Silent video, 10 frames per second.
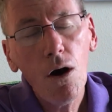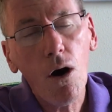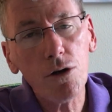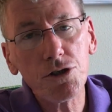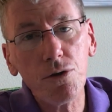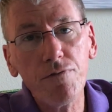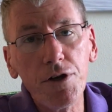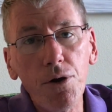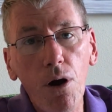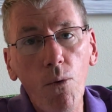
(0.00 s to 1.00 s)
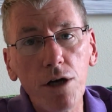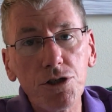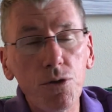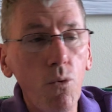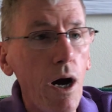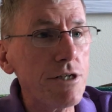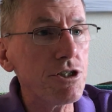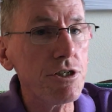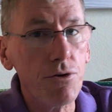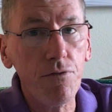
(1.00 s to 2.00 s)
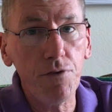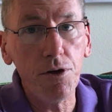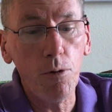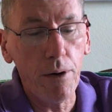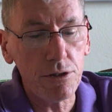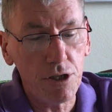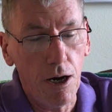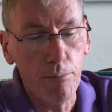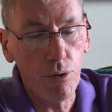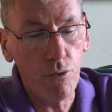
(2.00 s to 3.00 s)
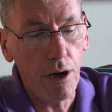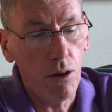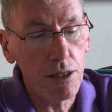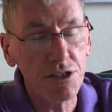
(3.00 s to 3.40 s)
Also, a video I want you to watch in here, the video about Tom Burrell.